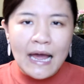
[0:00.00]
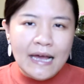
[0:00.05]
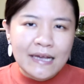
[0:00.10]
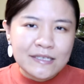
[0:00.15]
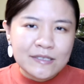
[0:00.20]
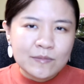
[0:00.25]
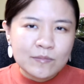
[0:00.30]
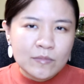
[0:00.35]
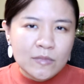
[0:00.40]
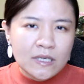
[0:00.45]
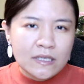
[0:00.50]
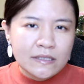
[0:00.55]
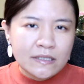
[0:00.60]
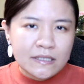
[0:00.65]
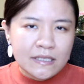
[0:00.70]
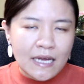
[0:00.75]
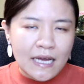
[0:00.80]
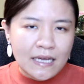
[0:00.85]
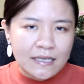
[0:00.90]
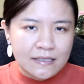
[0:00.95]
As
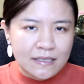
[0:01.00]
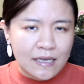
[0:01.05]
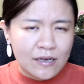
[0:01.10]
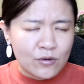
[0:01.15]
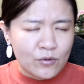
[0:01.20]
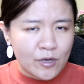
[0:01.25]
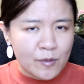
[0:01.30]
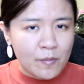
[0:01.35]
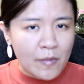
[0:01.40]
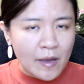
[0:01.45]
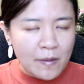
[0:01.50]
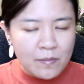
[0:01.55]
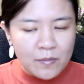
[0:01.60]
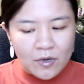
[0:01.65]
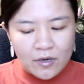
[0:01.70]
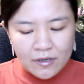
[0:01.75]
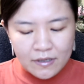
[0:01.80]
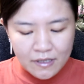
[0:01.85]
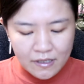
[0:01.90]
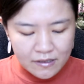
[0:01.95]
much as I
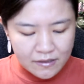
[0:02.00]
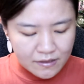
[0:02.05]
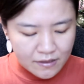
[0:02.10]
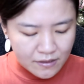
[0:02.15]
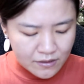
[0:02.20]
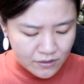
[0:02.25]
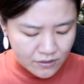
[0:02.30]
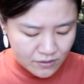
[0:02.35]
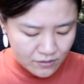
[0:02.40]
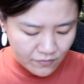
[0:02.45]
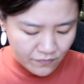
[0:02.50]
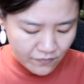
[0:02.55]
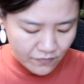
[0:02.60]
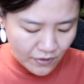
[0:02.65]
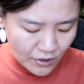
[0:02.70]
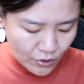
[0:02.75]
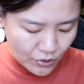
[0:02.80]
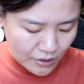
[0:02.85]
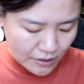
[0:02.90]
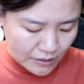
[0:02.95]
remember, this is a
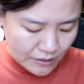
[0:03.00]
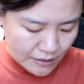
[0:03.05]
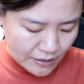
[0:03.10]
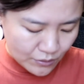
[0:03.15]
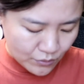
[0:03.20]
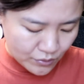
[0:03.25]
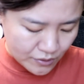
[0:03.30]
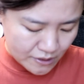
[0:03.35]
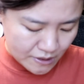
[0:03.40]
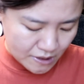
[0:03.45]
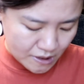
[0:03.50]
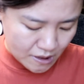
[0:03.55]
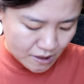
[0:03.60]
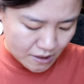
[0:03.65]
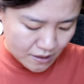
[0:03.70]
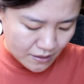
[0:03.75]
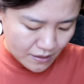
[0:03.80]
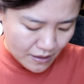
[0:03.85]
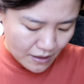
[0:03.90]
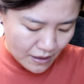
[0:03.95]
very
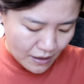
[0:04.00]
liquidy,